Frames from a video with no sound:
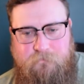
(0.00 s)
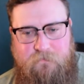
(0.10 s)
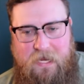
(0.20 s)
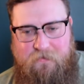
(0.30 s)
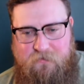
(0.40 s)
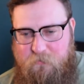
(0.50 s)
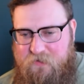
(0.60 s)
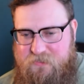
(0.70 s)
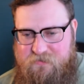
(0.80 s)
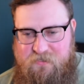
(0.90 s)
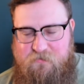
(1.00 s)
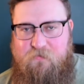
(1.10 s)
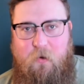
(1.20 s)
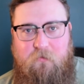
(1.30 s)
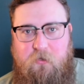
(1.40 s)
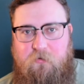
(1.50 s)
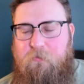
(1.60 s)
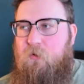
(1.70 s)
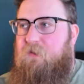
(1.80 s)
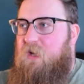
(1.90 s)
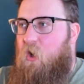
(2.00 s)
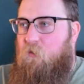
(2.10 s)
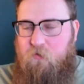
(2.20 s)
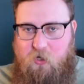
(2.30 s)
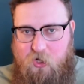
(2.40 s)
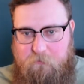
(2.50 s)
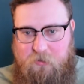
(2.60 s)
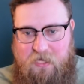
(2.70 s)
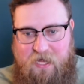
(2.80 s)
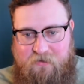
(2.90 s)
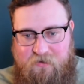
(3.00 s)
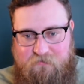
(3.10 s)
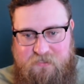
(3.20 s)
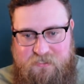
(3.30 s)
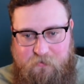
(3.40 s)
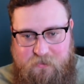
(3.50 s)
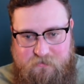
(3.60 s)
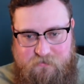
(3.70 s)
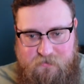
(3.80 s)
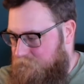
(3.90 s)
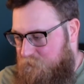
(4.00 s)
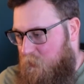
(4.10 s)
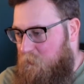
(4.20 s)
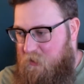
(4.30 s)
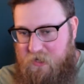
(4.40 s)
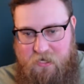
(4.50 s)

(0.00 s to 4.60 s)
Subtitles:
Yeah, this movie just does very little to move the overall plot of the series forward.